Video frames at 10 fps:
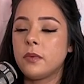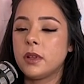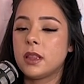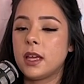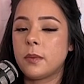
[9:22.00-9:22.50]

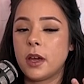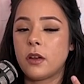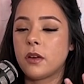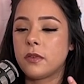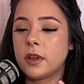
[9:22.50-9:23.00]
with like my
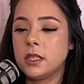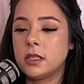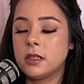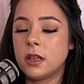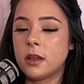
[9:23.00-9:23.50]

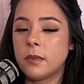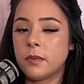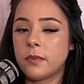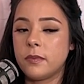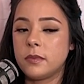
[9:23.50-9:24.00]
girlfriends,
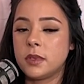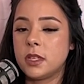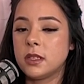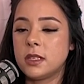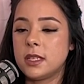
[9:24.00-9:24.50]

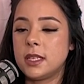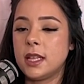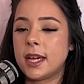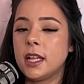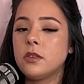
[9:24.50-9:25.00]
still to this day,
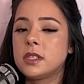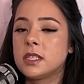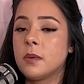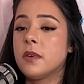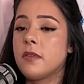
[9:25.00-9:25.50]
like I know
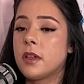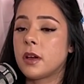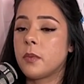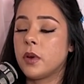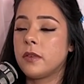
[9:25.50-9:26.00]
some of
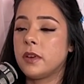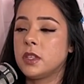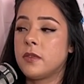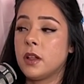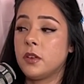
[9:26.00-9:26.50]
their
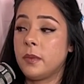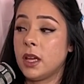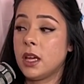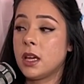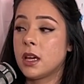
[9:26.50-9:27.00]
boyfriends follow
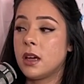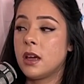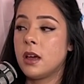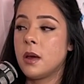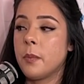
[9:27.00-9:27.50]
me,
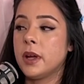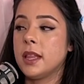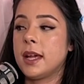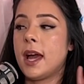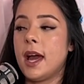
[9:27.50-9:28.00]
but
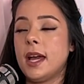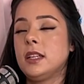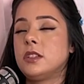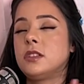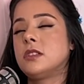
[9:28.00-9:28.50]
like
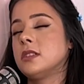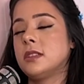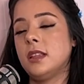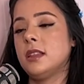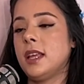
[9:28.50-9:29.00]
I
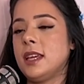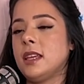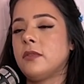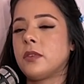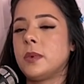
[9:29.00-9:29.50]

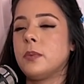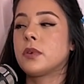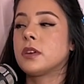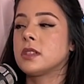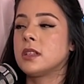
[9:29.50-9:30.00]
think for me
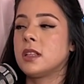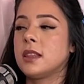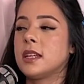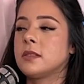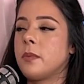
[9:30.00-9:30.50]
personally,
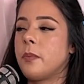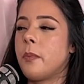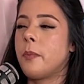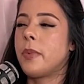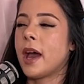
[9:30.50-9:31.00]
like that's a
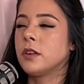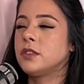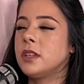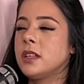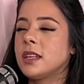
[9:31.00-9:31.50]

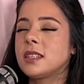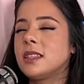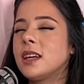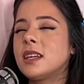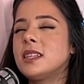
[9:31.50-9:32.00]
boundary. Not
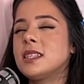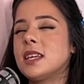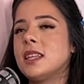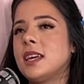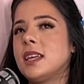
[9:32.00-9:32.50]
gonna
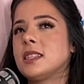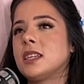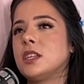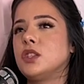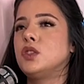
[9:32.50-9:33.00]
say like it's
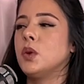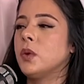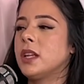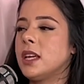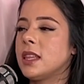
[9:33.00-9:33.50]
gonna
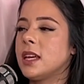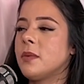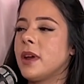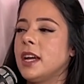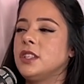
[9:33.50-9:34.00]
do
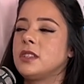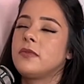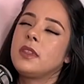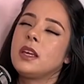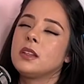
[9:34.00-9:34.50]
anything, but I
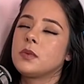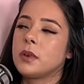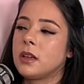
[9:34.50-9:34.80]
just think it's weird